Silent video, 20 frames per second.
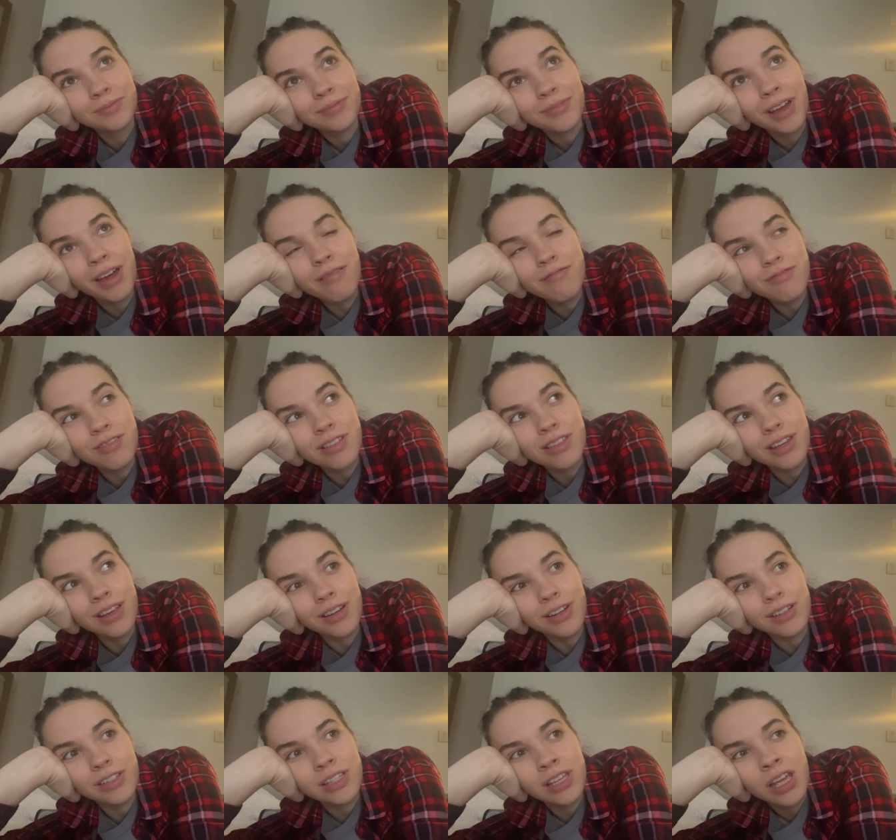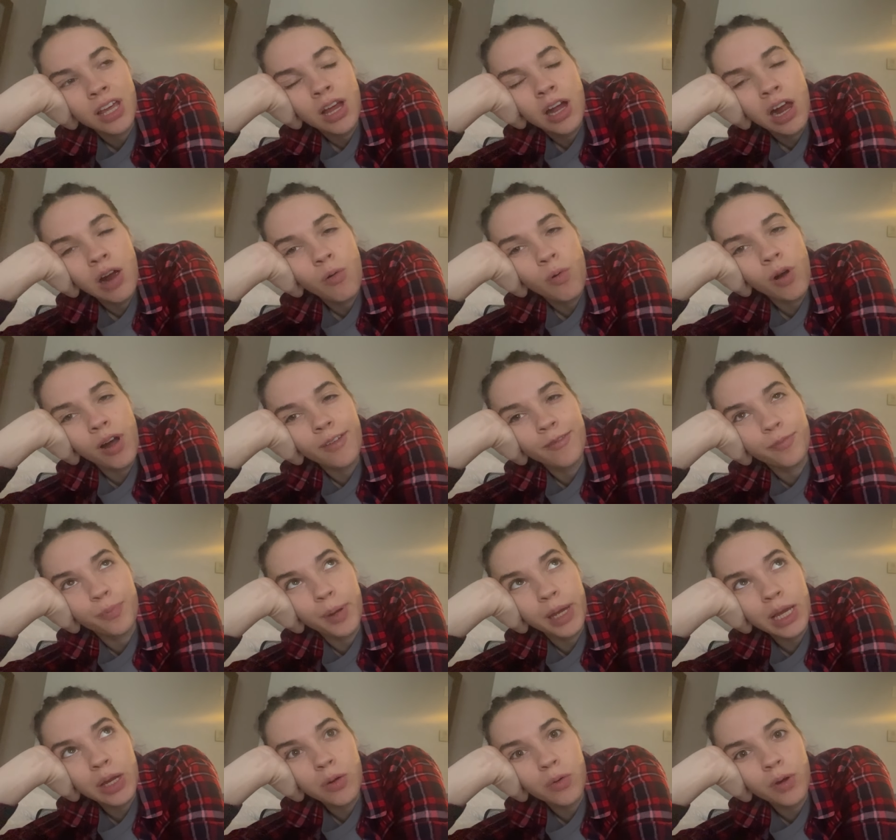Everything hurts. We'll have
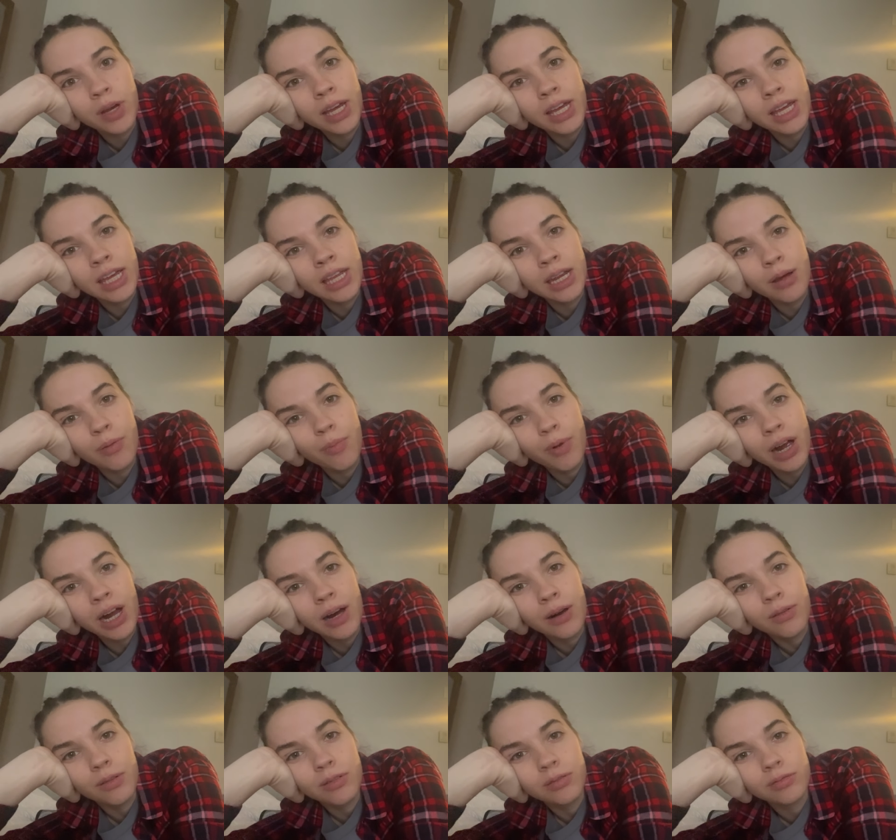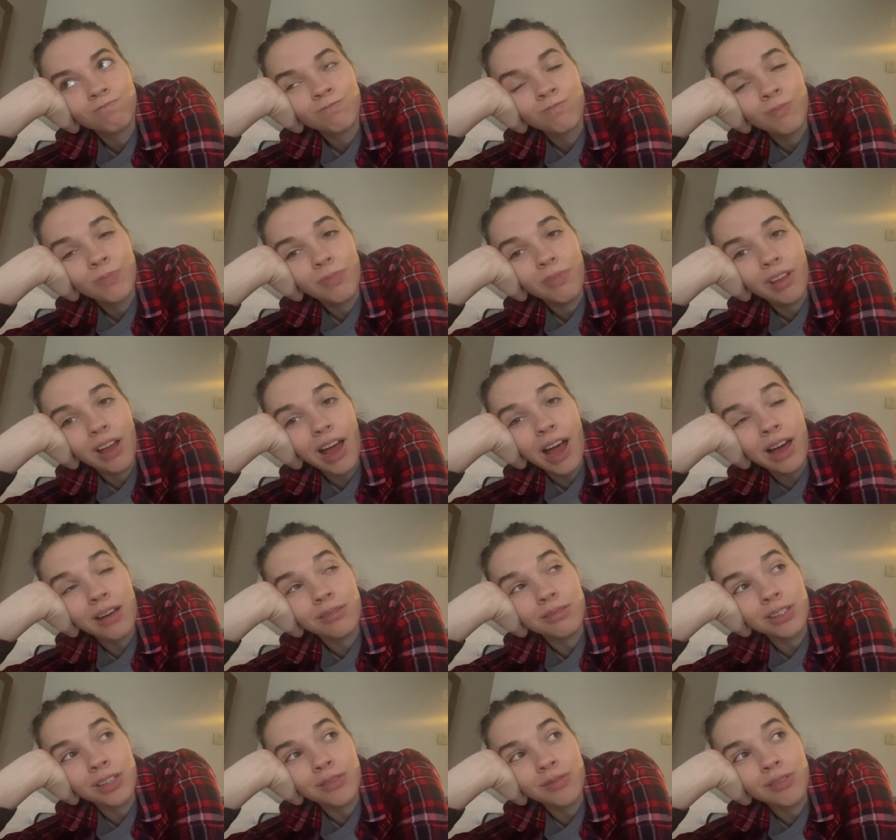banquet in about I
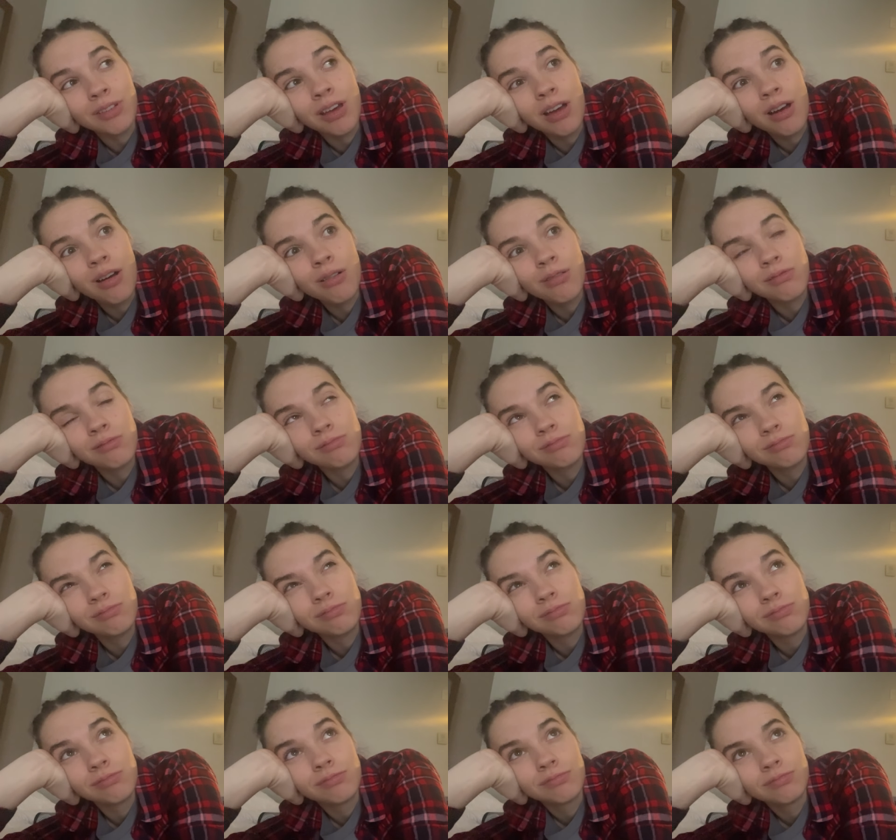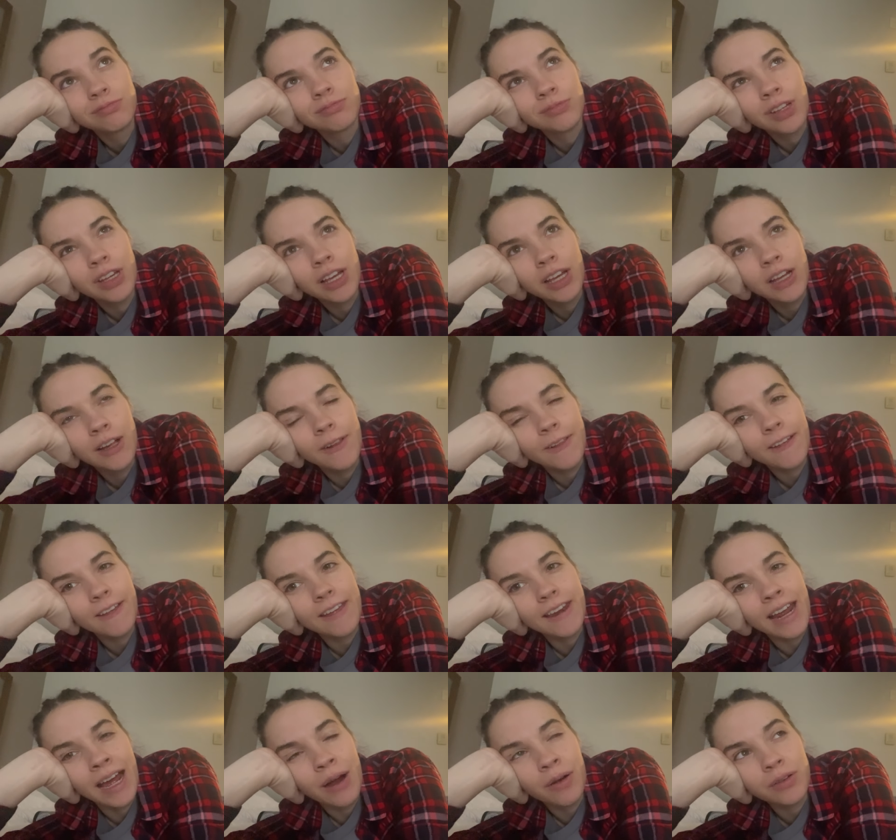don't even know. Like
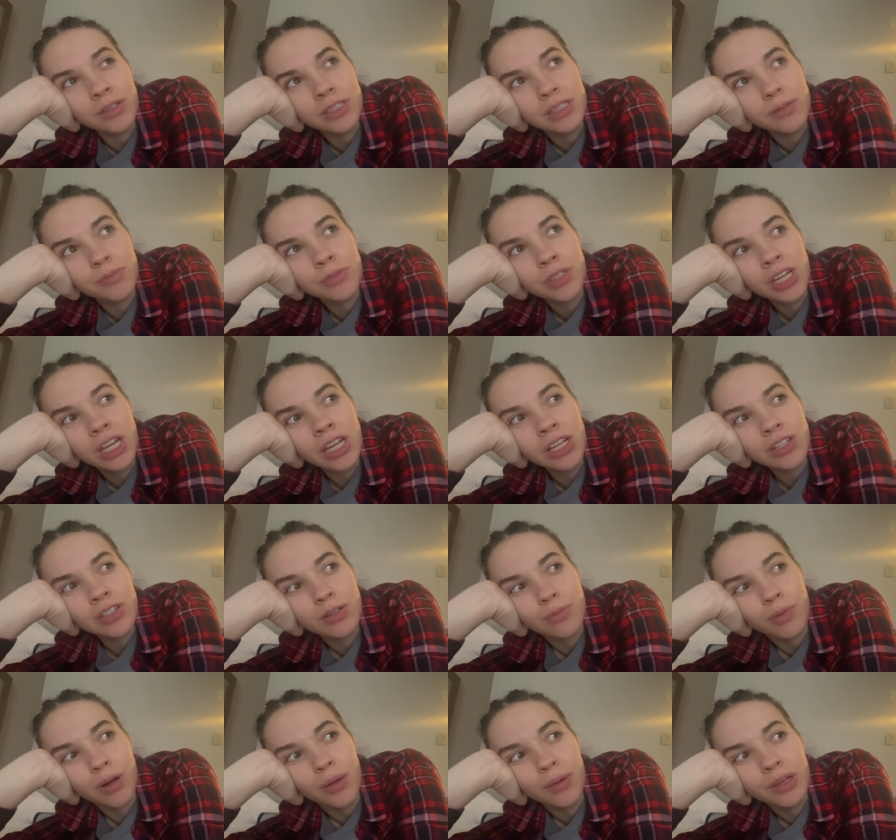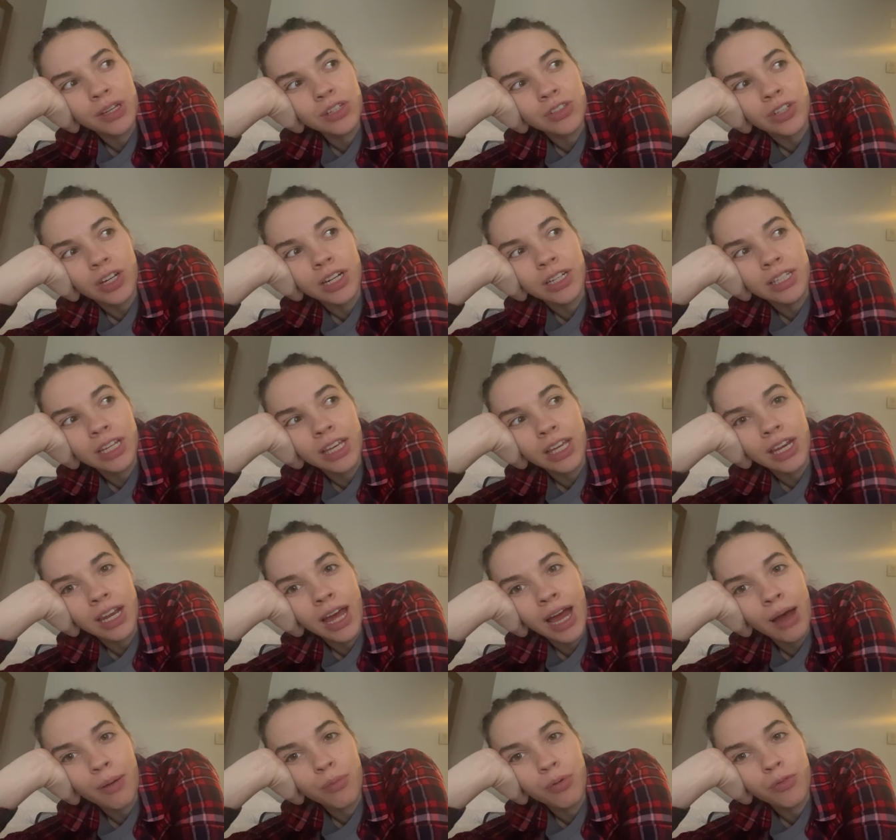an hour and some change. I'm probably gonna try to take a
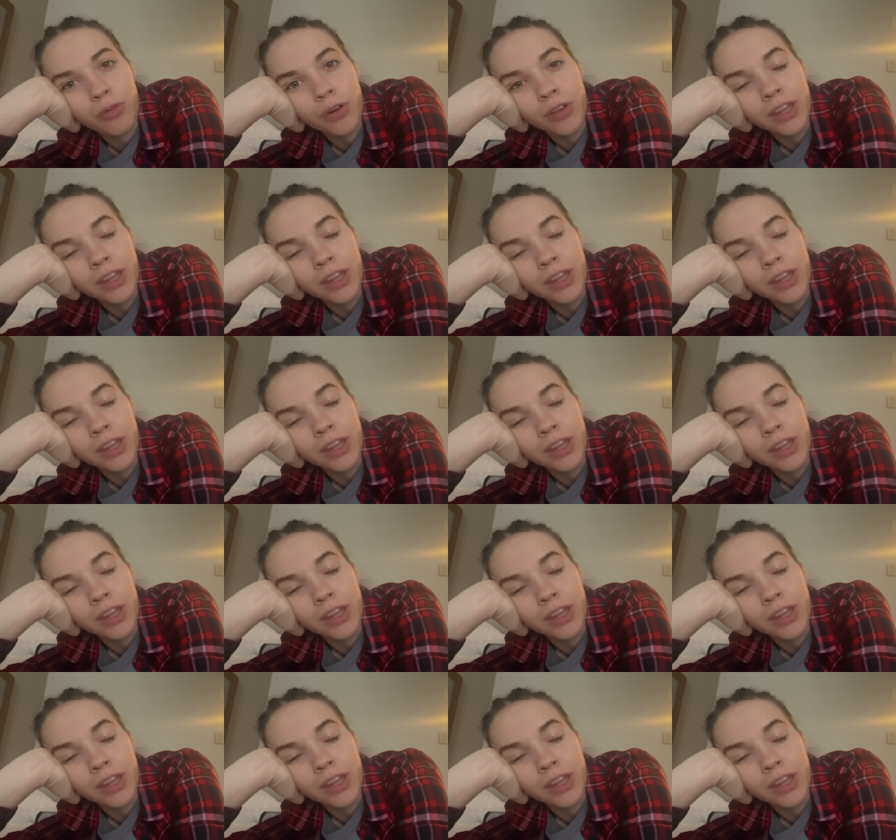nap before